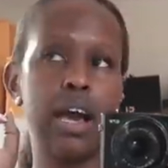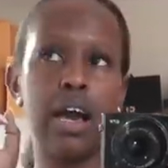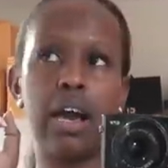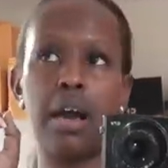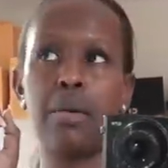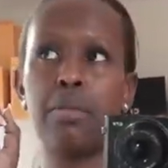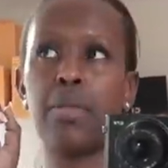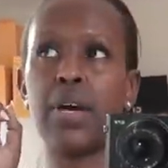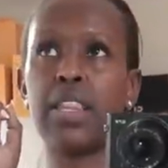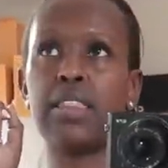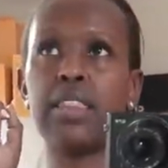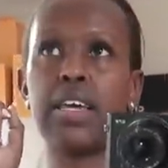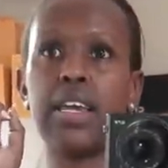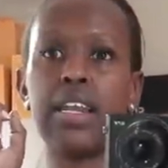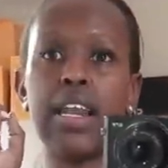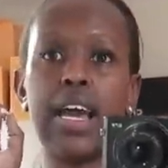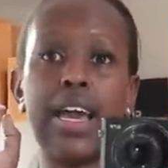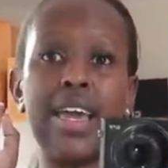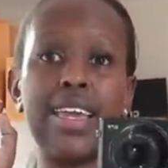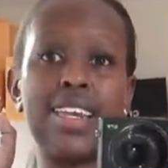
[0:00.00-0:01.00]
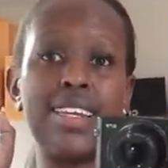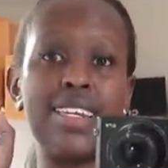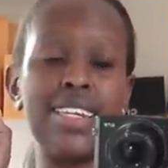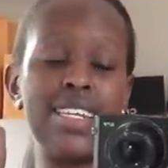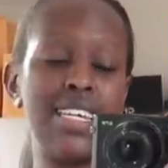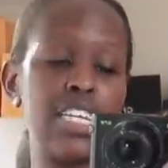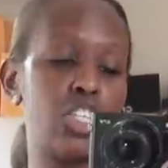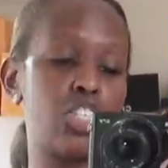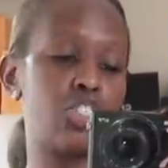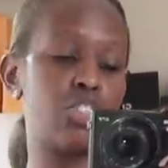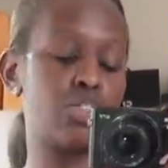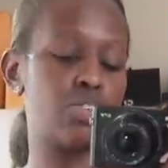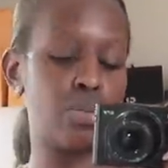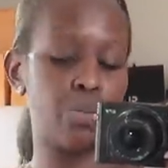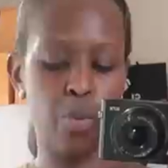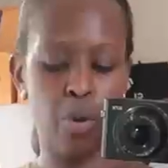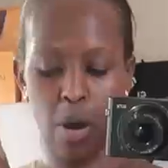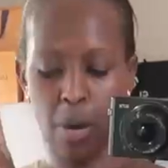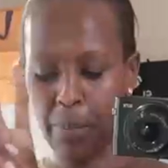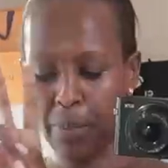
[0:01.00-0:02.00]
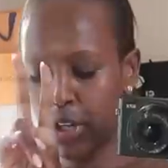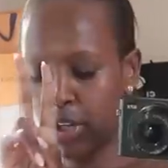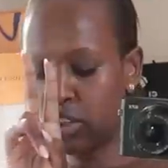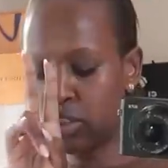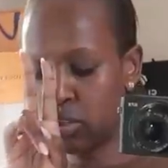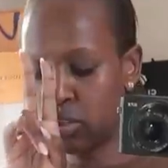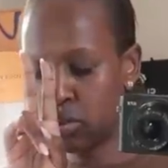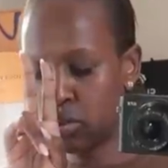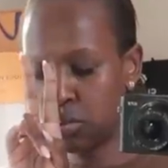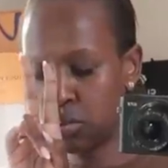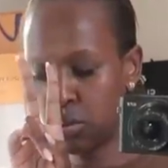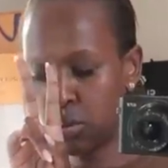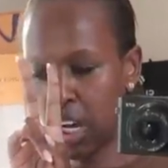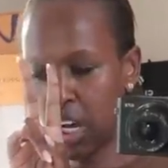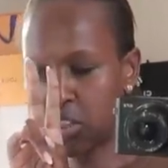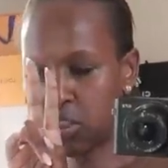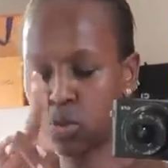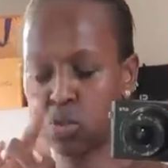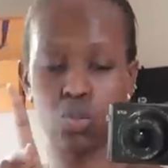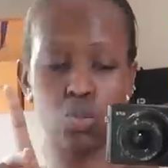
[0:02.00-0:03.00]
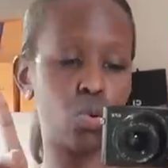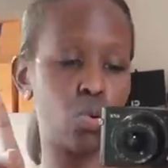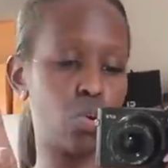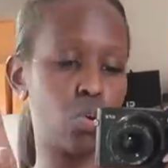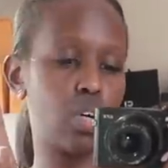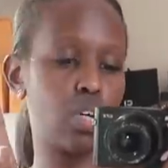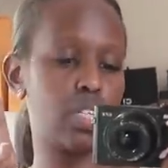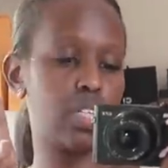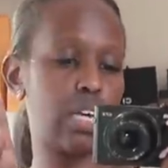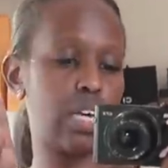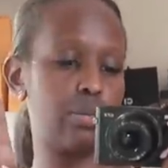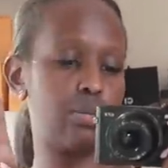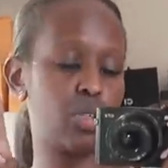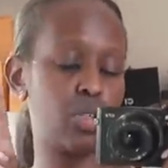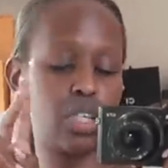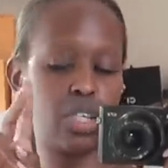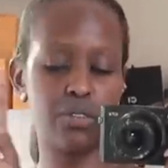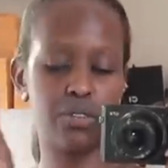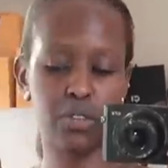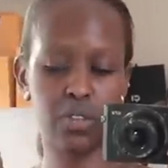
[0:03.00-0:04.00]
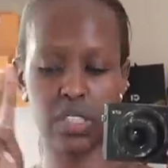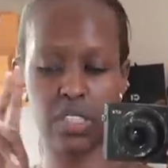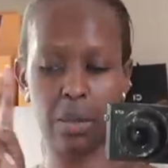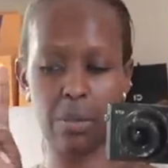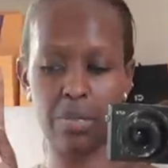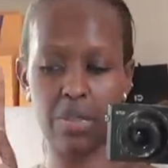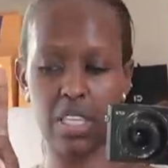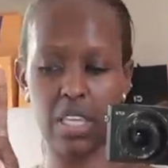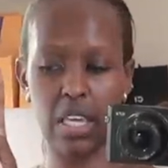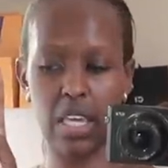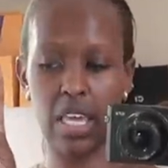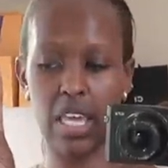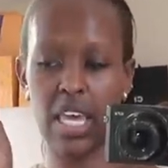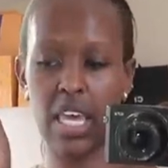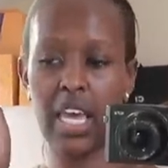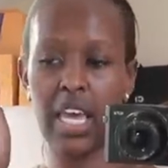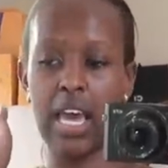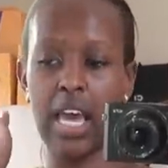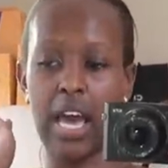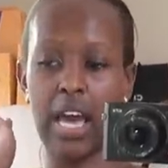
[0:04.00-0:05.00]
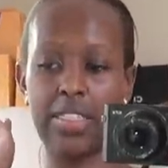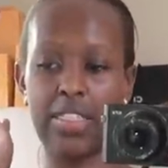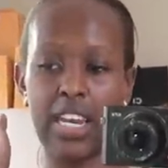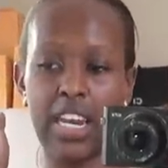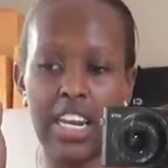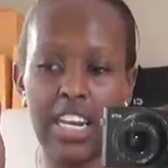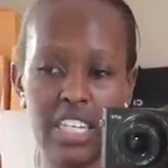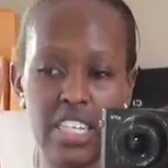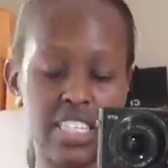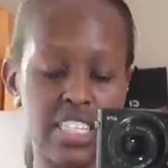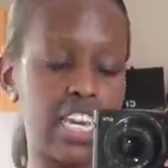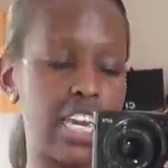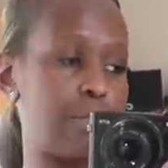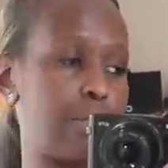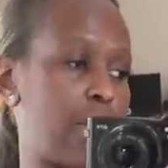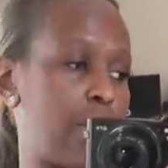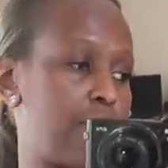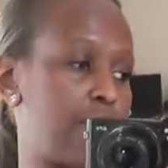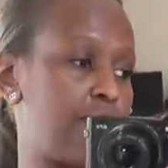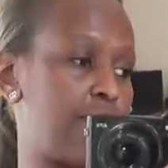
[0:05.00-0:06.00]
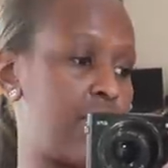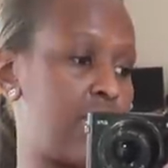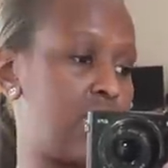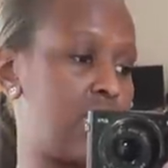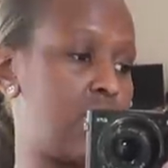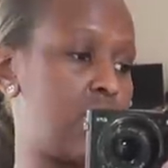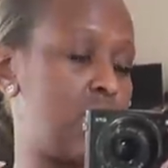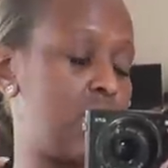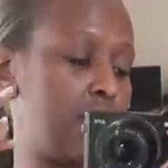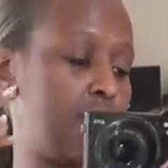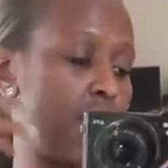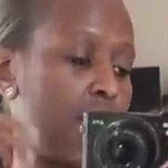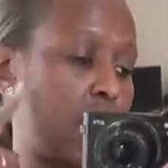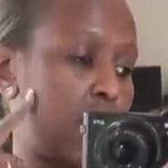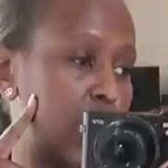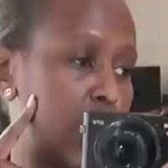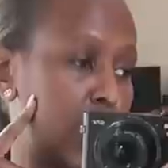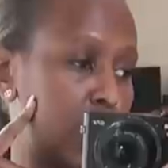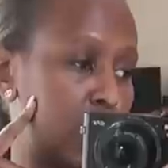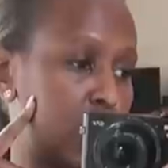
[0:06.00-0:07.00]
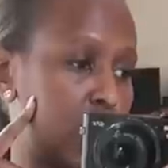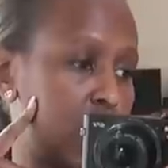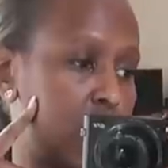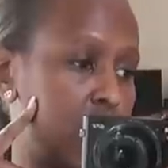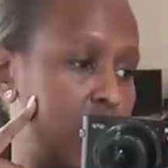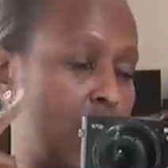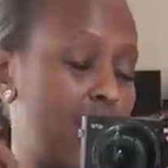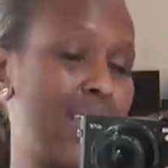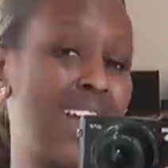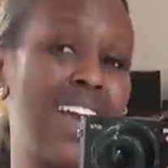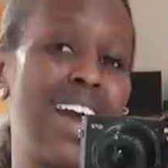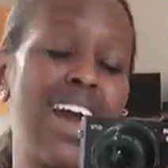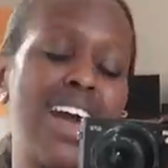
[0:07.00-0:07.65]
And then I need to pop into a store. I'm looking for something. And then I need to get my Fenty foundation.